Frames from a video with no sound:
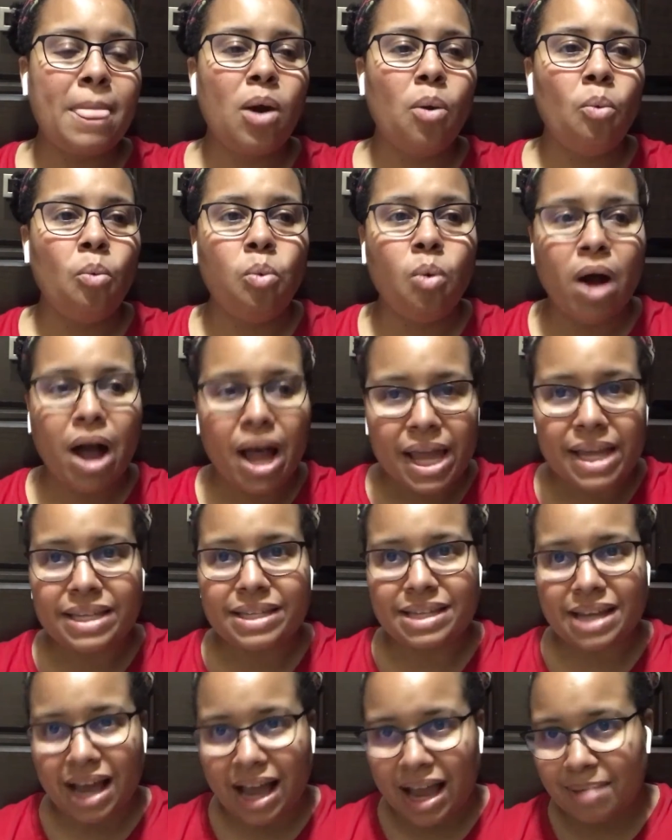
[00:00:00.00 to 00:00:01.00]

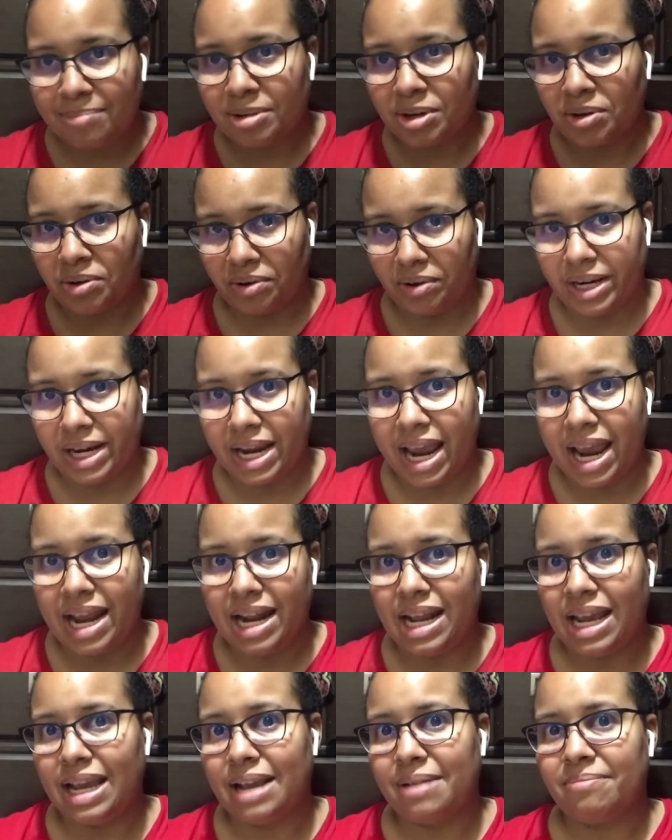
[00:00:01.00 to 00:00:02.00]
what I'm
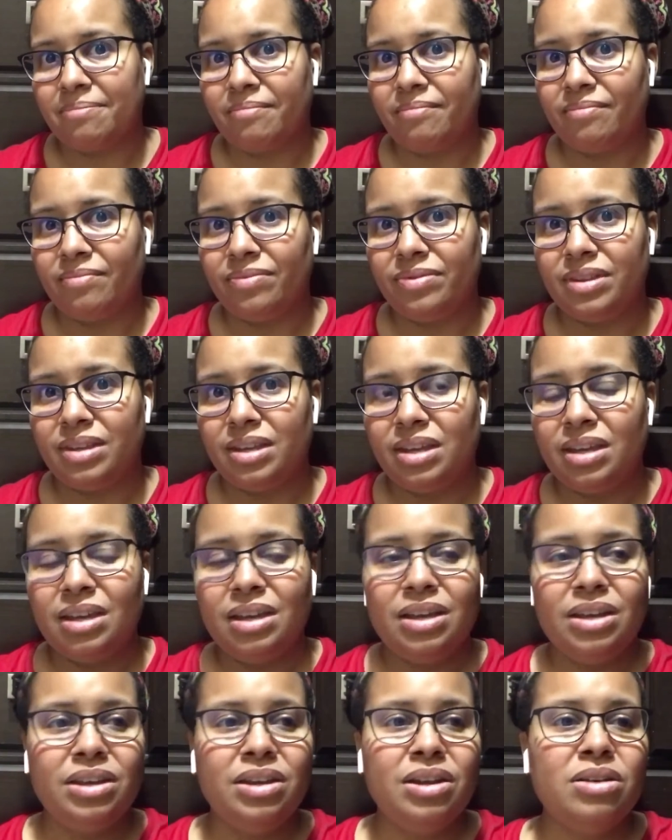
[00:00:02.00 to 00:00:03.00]
creating.
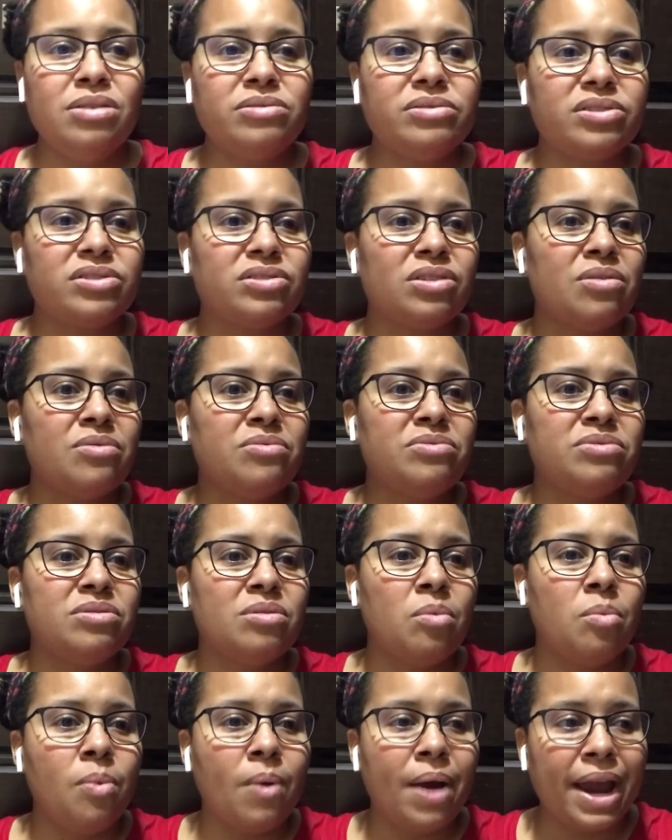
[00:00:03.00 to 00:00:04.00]
So
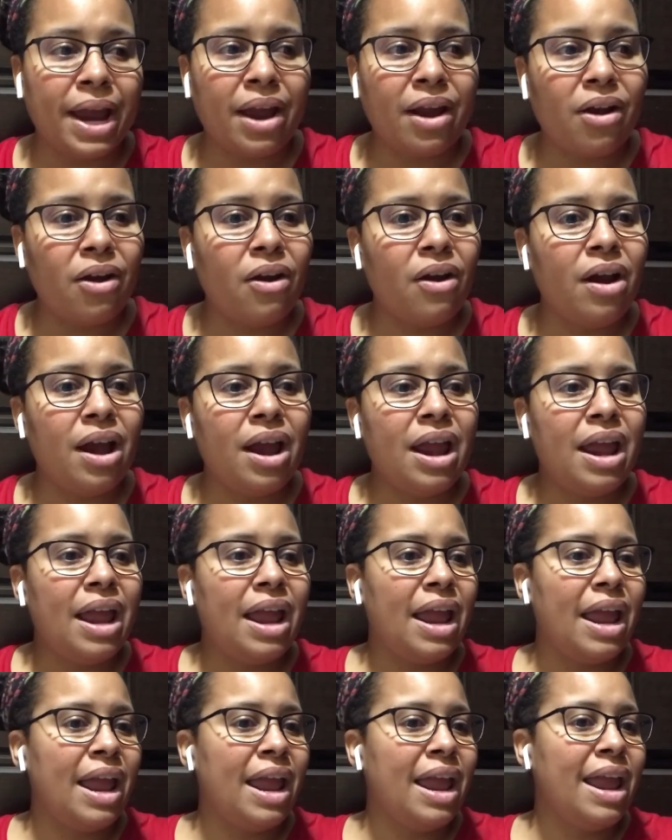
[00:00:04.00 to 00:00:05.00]
the where
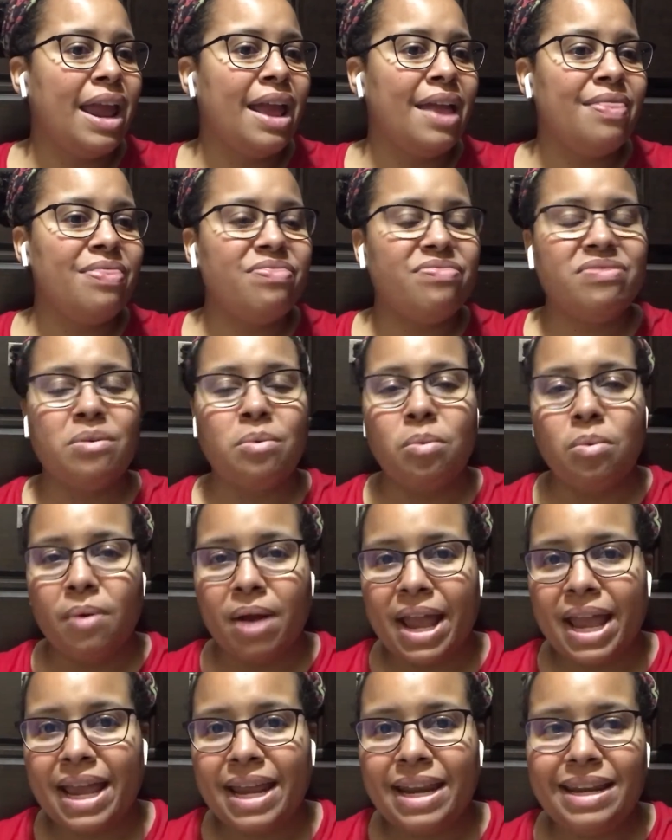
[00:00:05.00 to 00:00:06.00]
and the
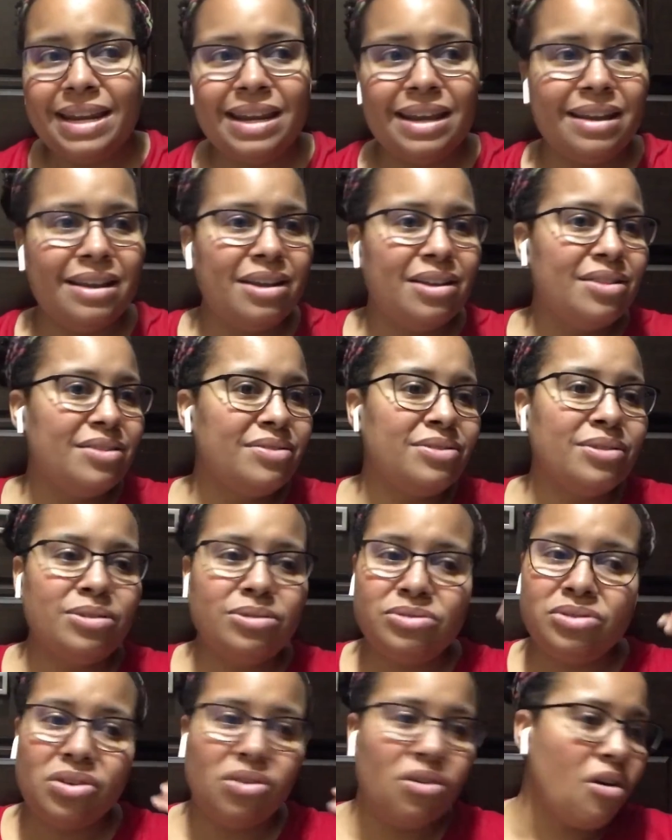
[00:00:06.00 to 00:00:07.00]
when,
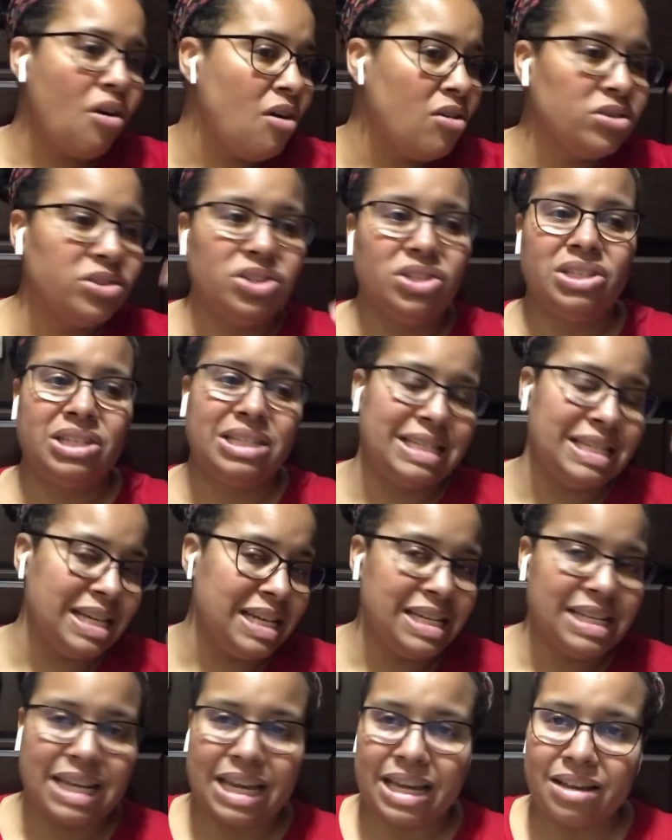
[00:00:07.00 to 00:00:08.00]
those are all just
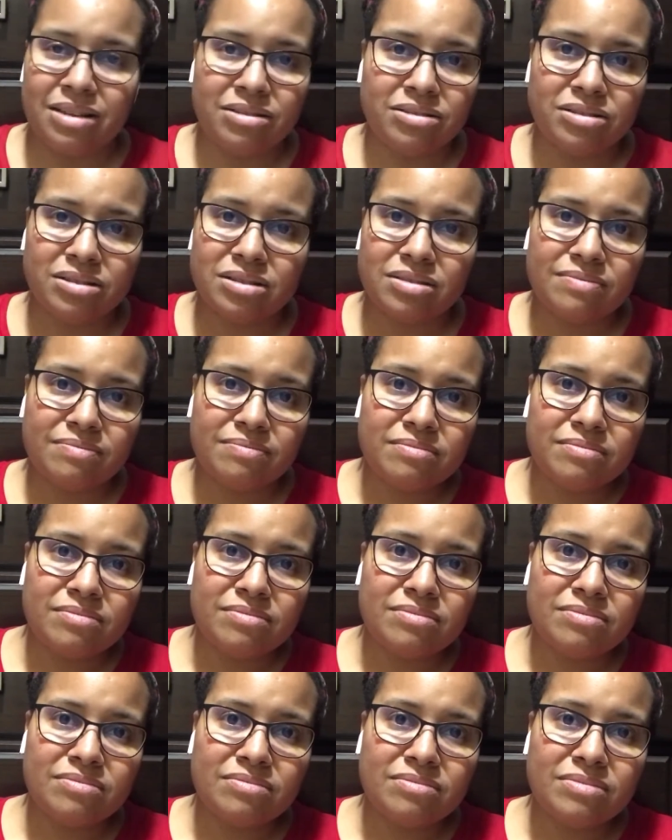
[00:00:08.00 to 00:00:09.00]
details.
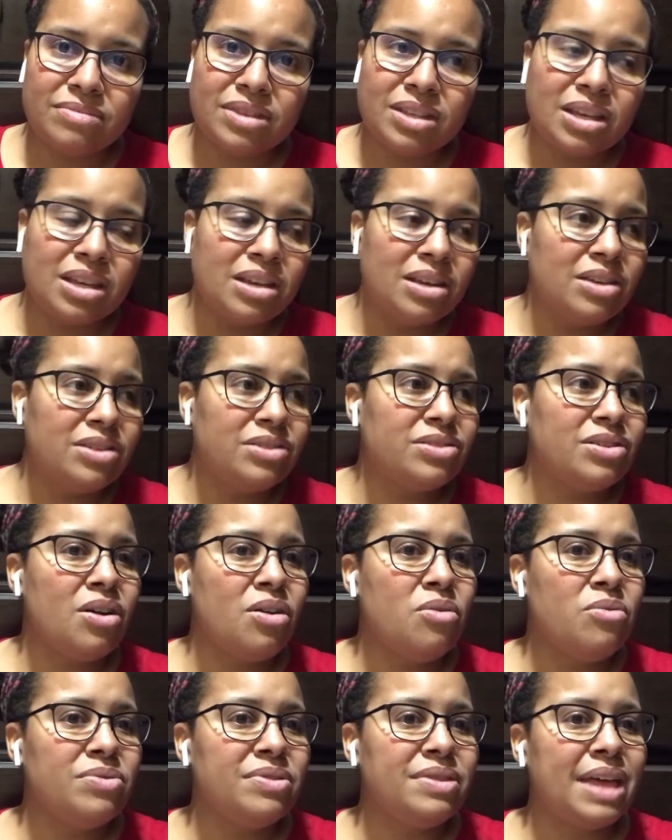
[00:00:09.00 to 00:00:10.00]

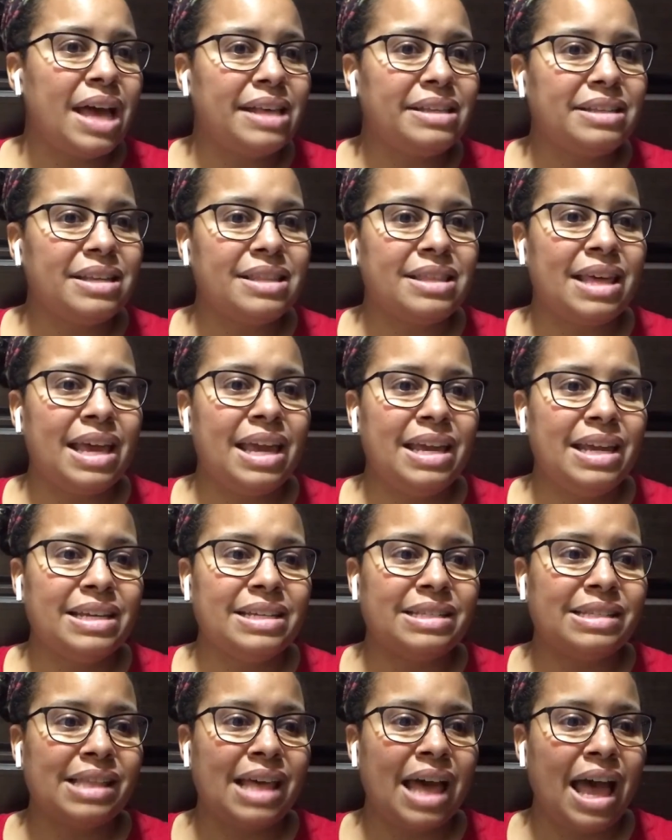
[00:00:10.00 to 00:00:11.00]
So that's the thing,
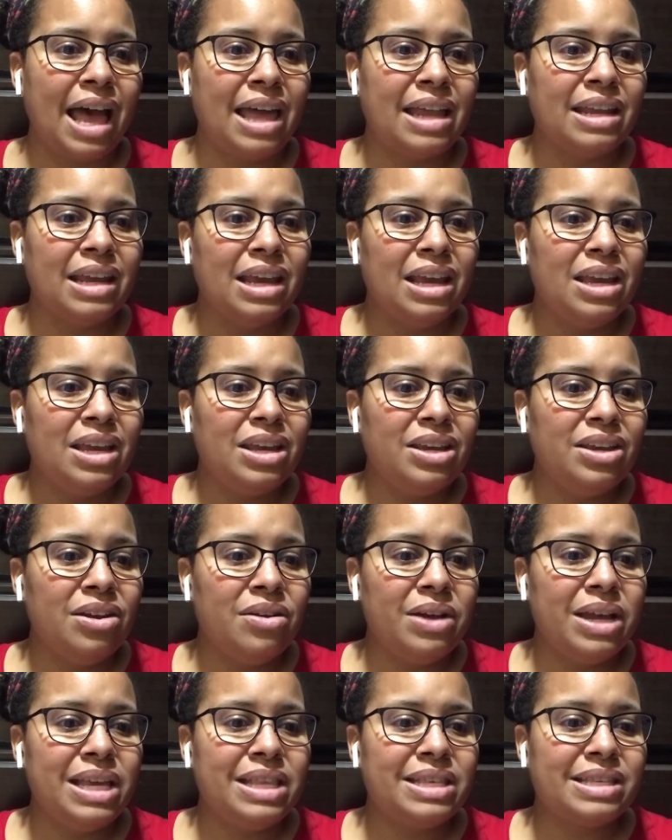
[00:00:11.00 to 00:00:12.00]
is that,
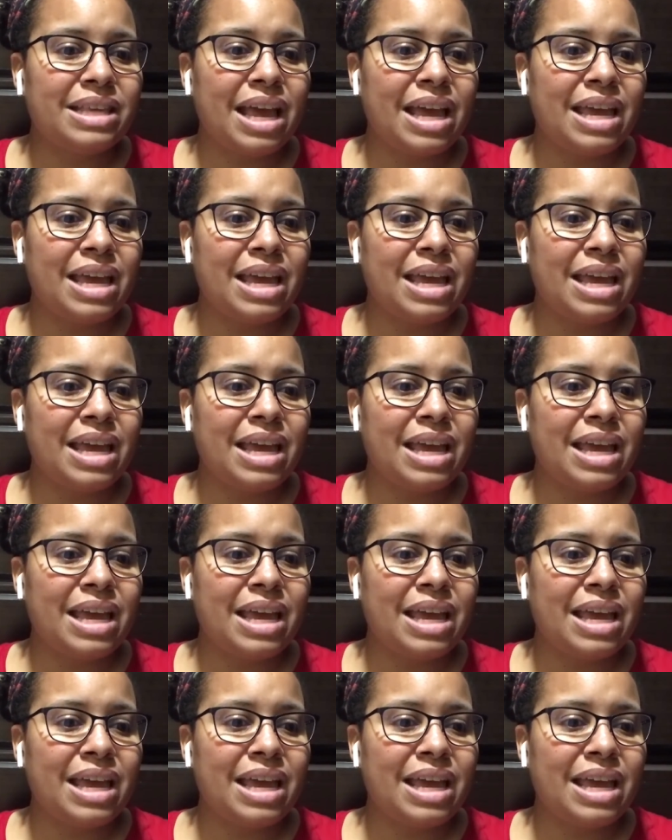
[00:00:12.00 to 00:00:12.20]
it's